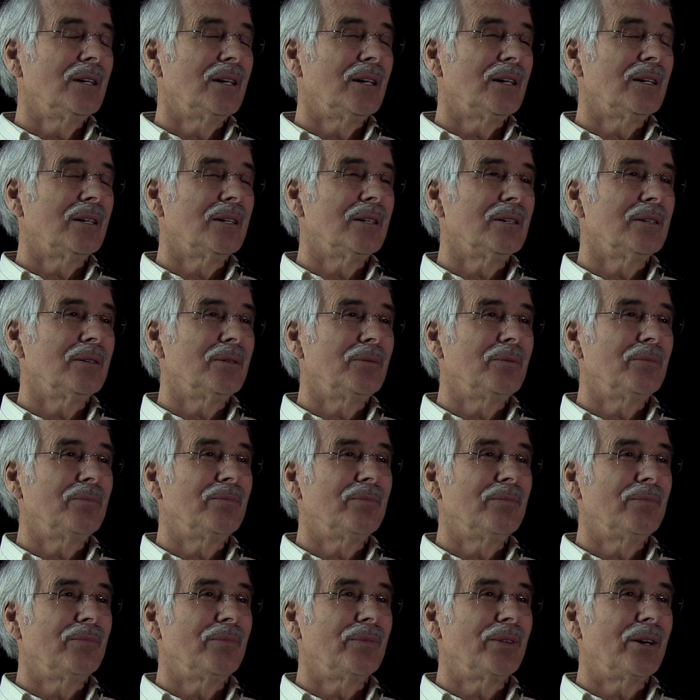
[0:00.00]
um,
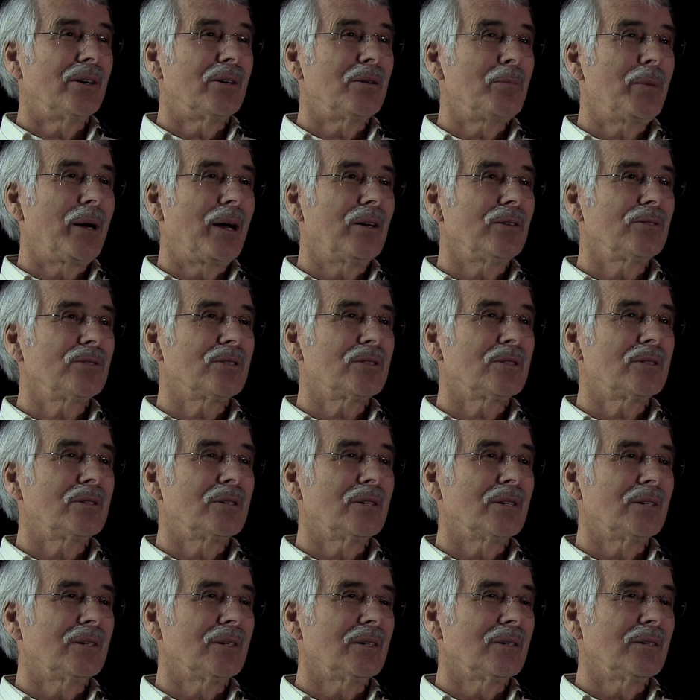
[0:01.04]
thereabouts.
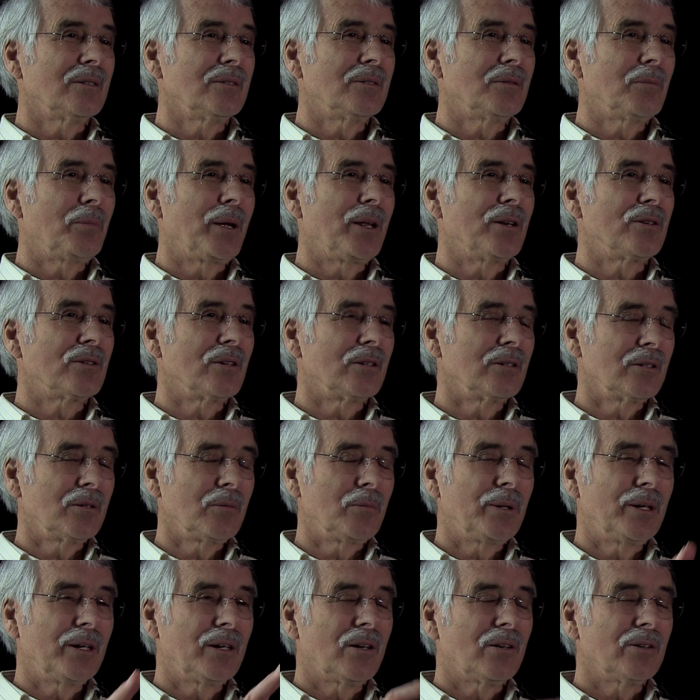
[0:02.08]
Uh, depends a little
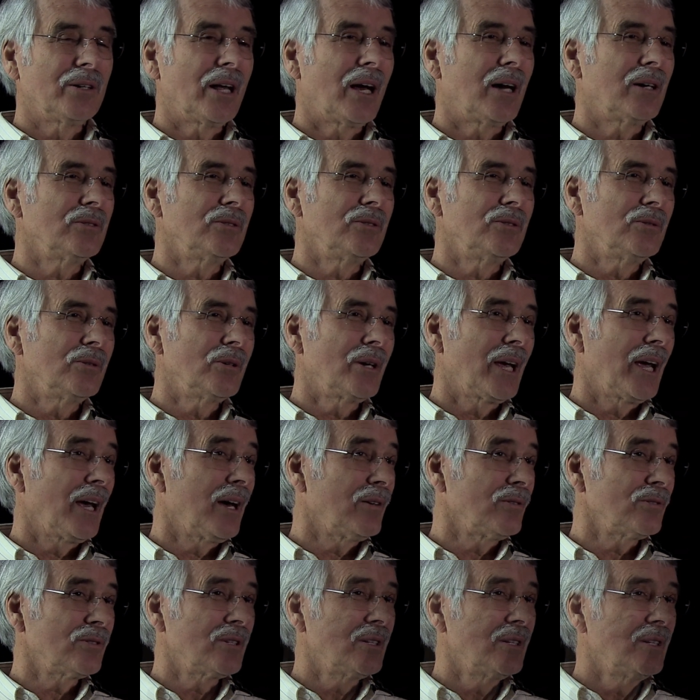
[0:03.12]
bit on how you
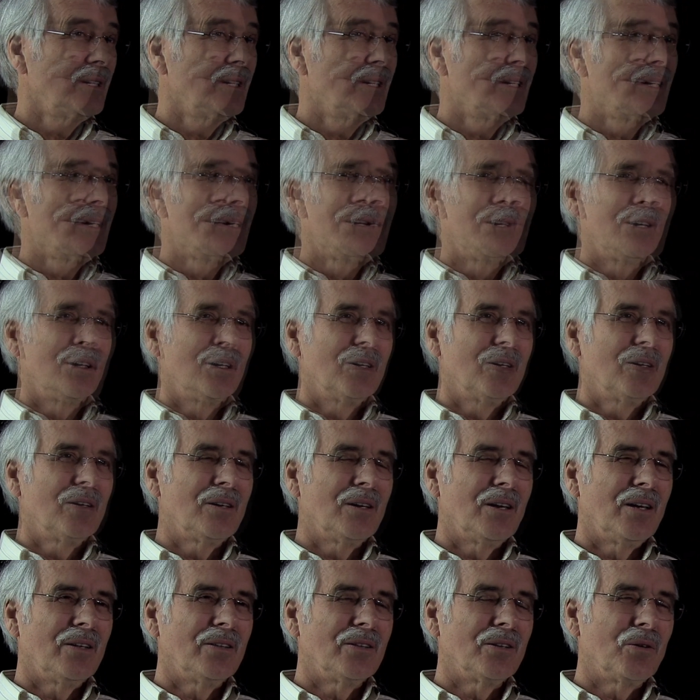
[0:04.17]
count.
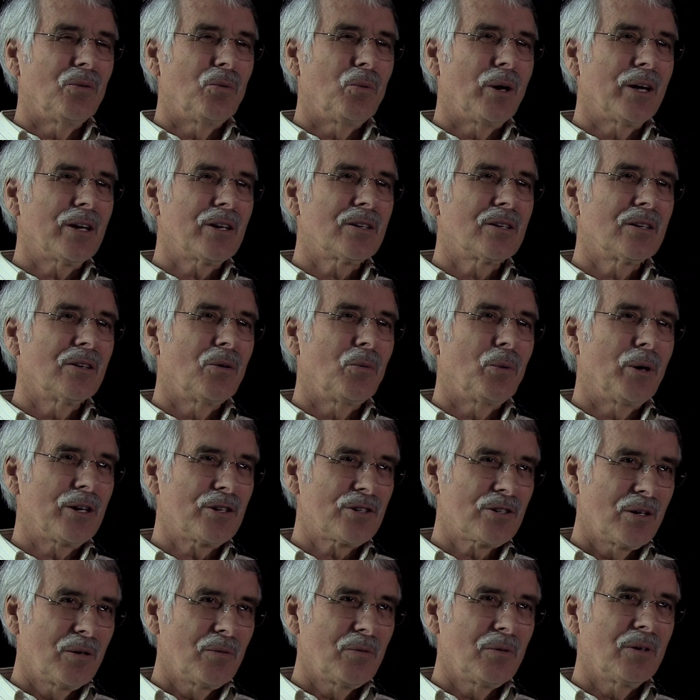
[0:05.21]
In the west,
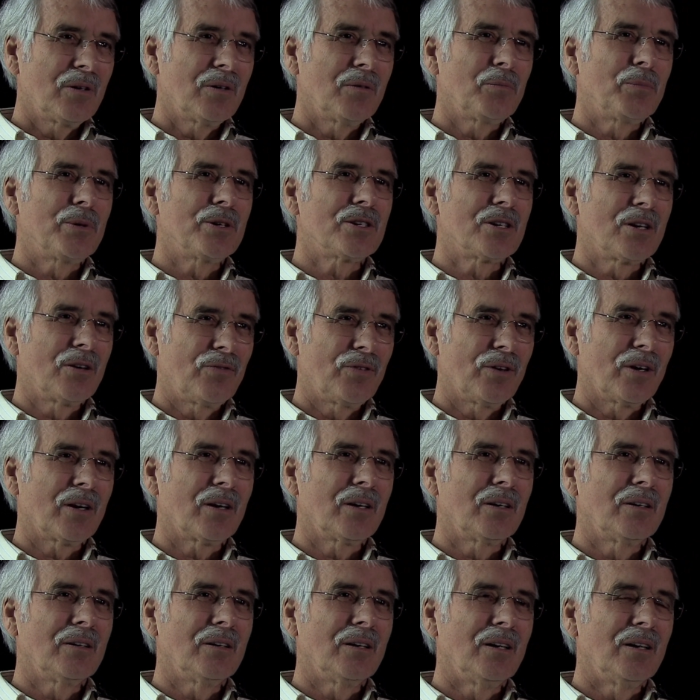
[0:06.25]
western Pacific,
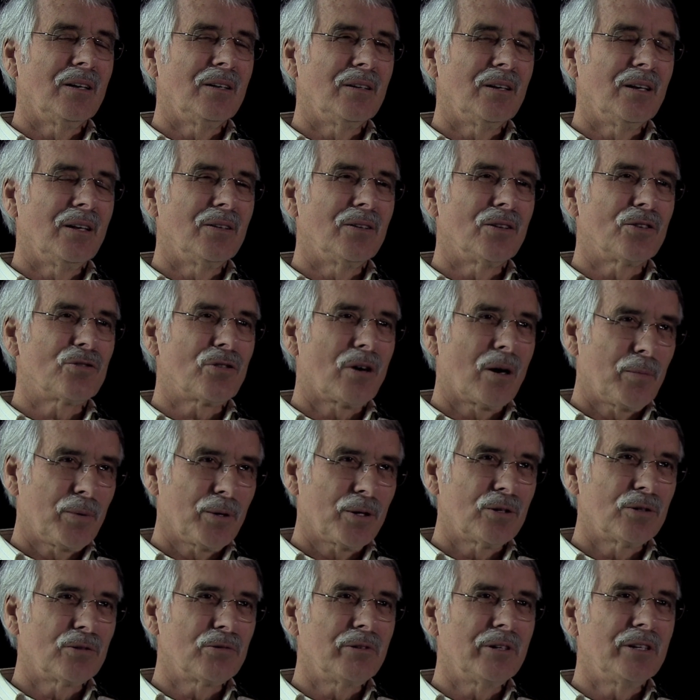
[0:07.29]
in, in the
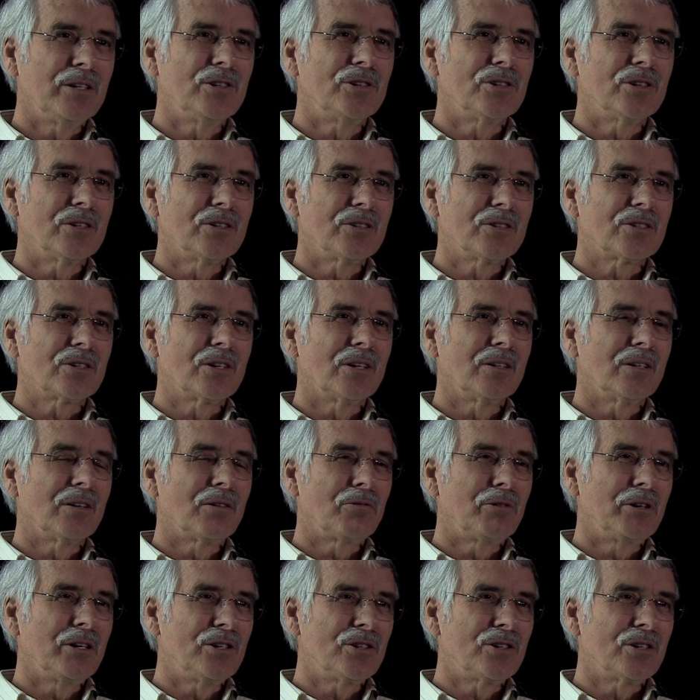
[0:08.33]
tropical regions, in the
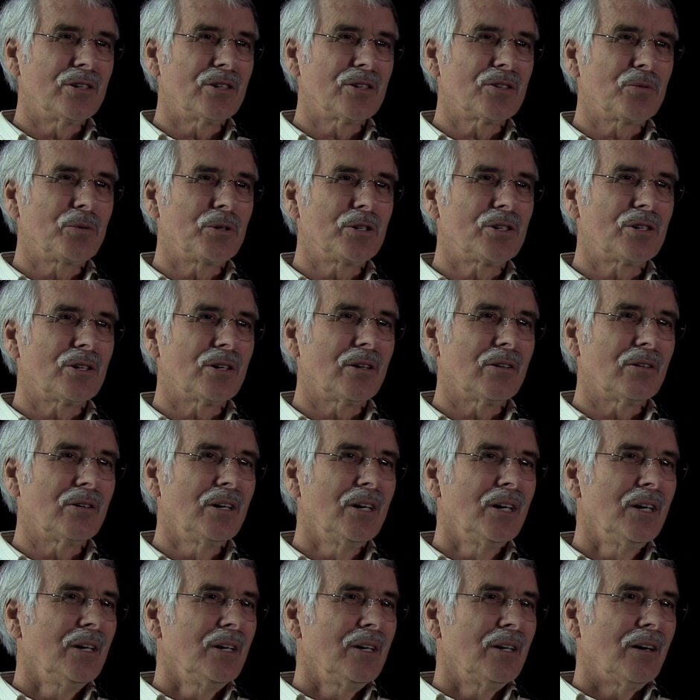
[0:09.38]
regions which are
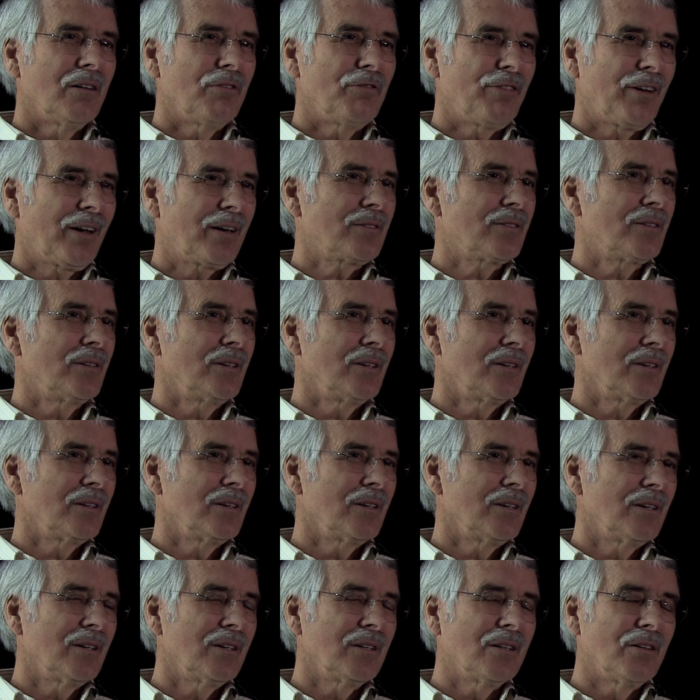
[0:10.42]
affecting
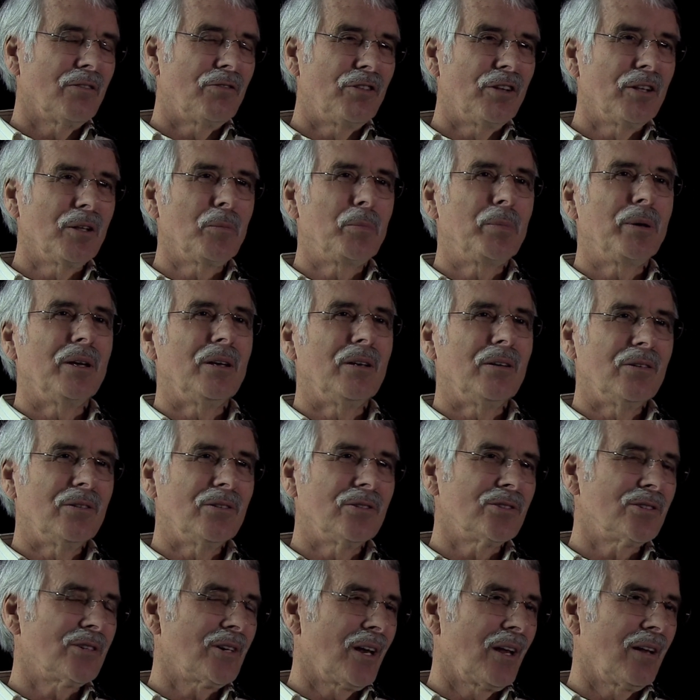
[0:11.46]
uh, the
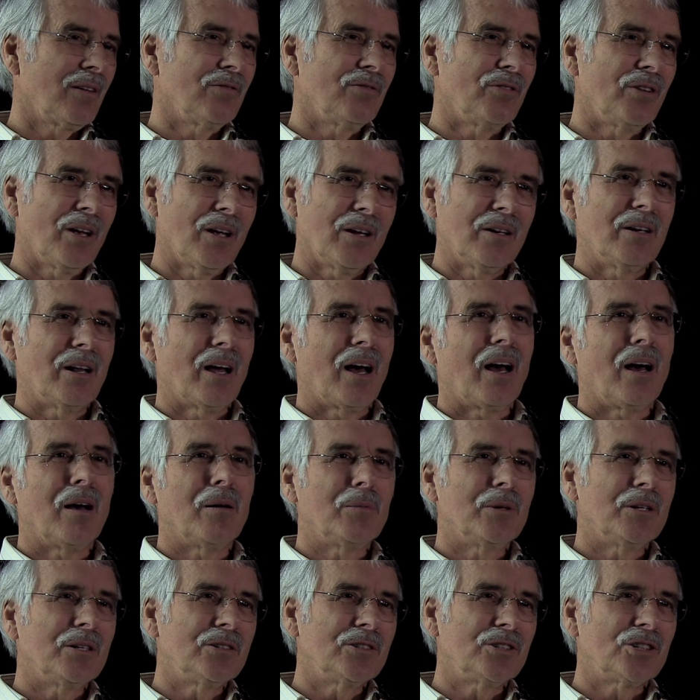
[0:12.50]
Philippines and
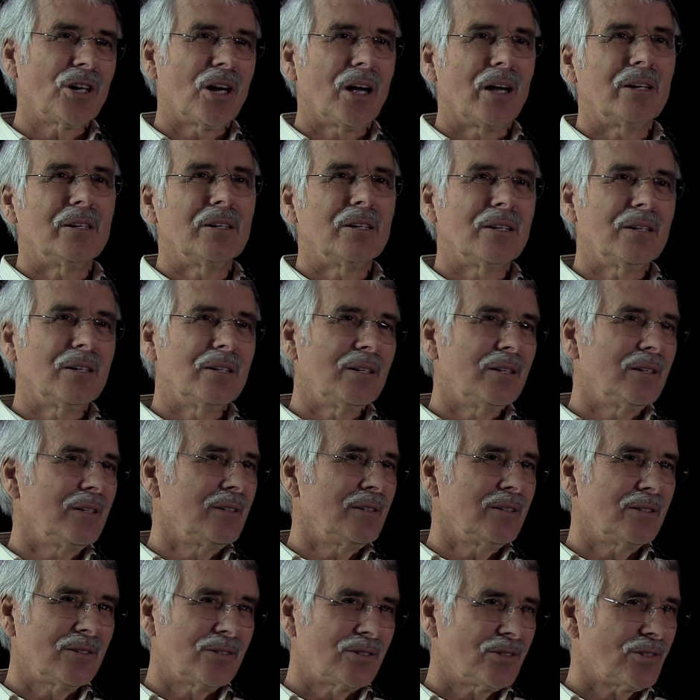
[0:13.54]
Vietnam and China
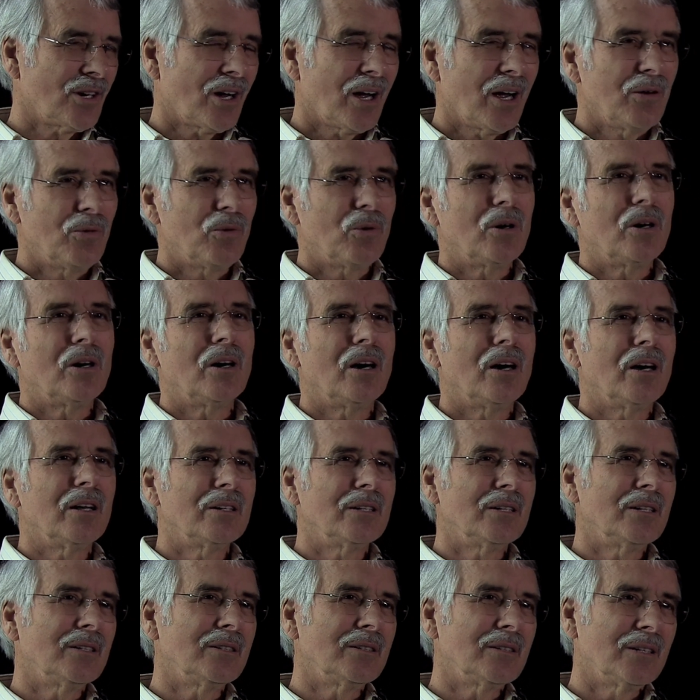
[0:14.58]
and
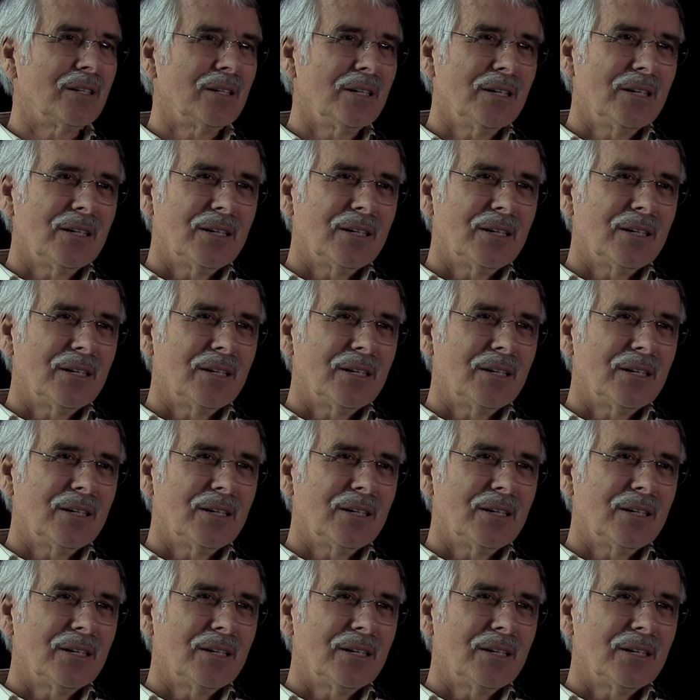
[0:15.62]
Taiwan and